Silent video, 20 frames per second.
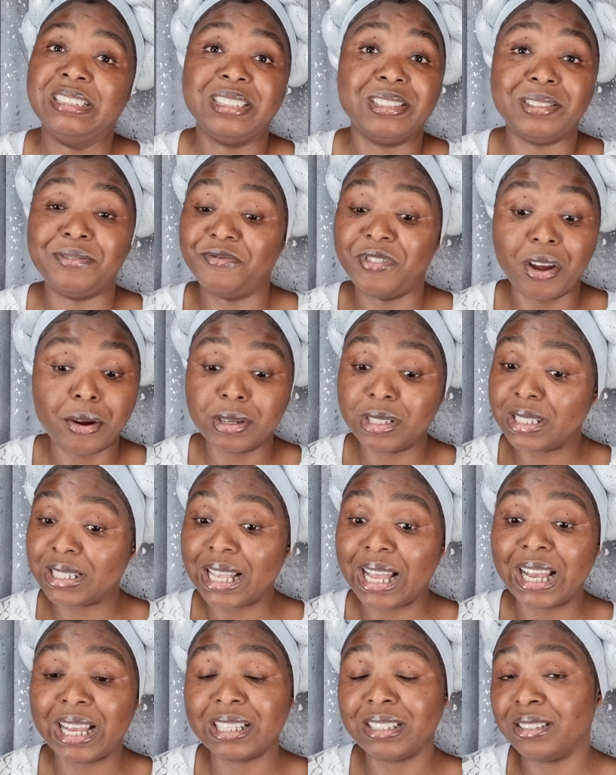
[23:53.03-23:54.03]
It's very
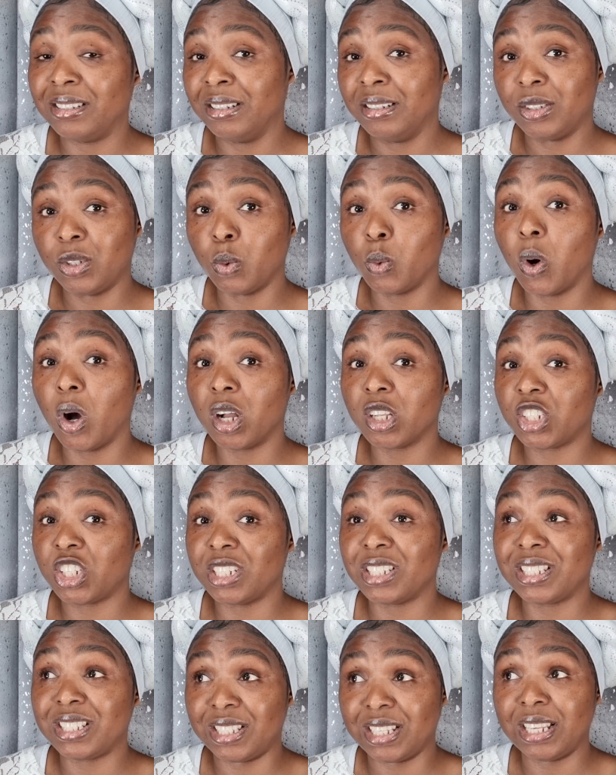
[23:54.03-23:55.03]
sad to watch
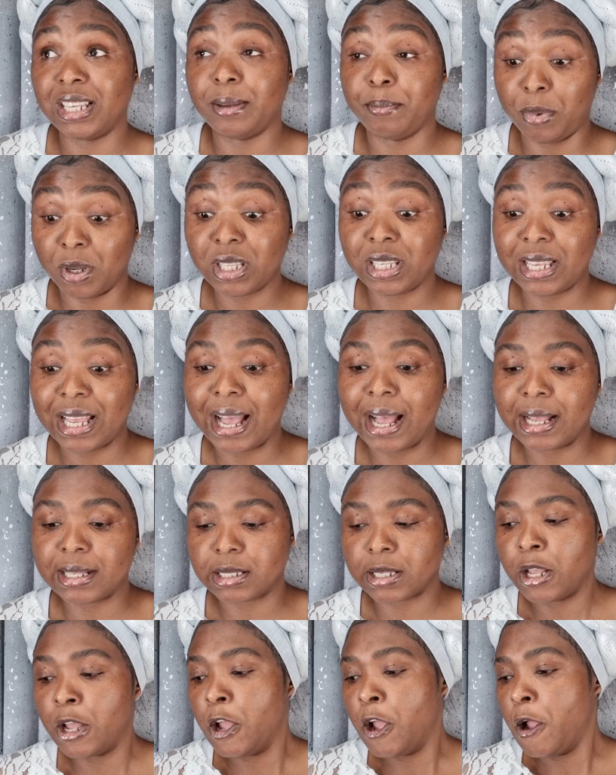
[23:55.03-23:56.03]
and see, but yes.